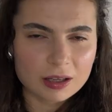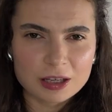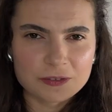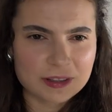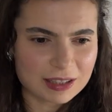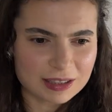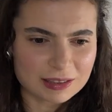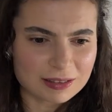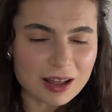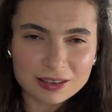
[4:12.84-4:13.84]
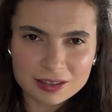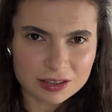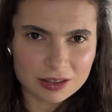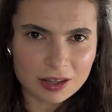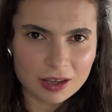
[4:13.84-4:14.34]
If it is not
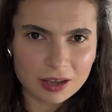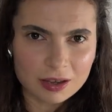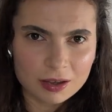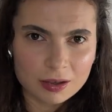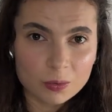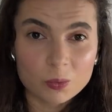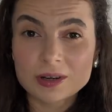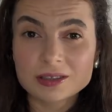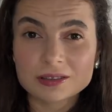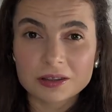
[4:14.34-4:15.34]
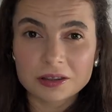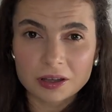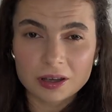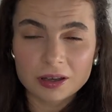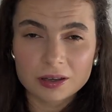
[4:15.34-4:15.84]
this thing, what is the
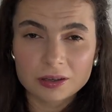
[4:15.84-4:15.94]
thing,